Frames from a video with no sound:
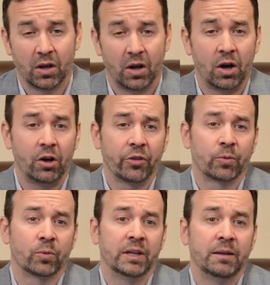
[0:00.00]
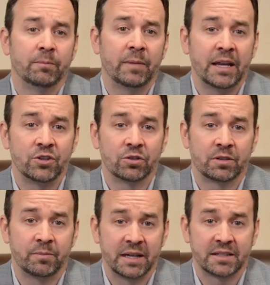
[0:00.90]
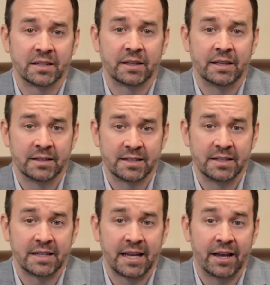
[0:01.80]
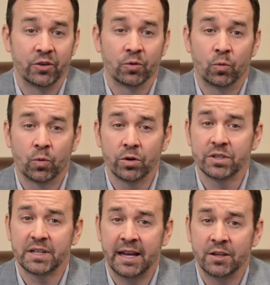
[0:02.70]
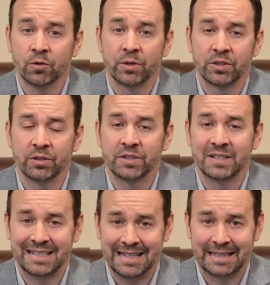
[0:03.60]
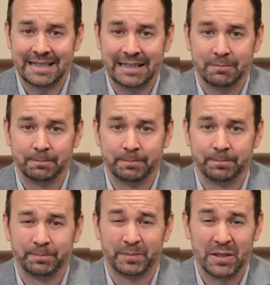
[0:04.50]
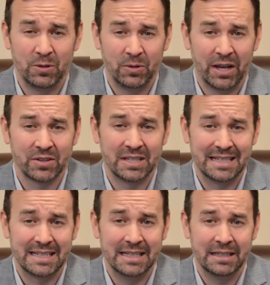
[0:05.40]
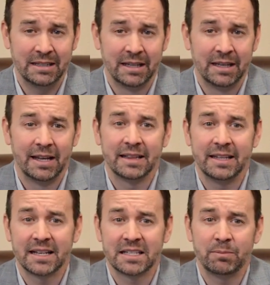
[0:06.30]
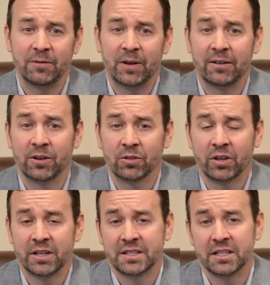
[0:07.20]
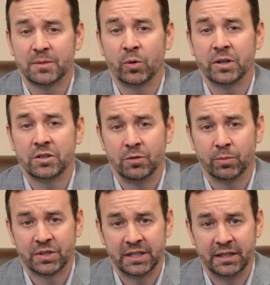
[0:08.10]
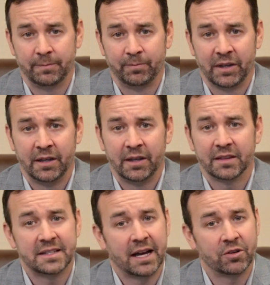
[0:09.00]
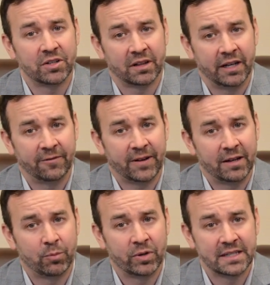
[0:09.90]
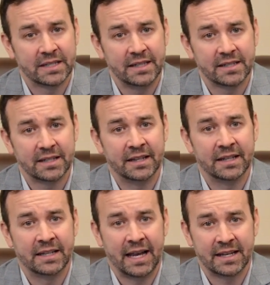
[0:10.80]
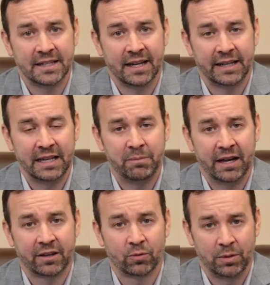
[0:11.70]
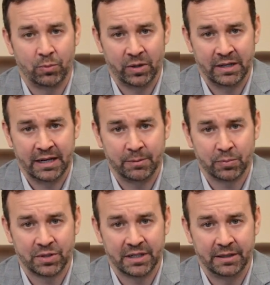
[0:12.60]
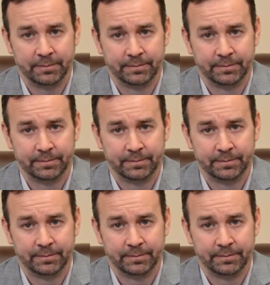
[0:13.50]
All three major domestic indices had their worst annual returns in a decade. In 2018, the S&P 500 lost 6.2%, the Dow declined 5.6%, and the Nasdaq gave back 3.9%.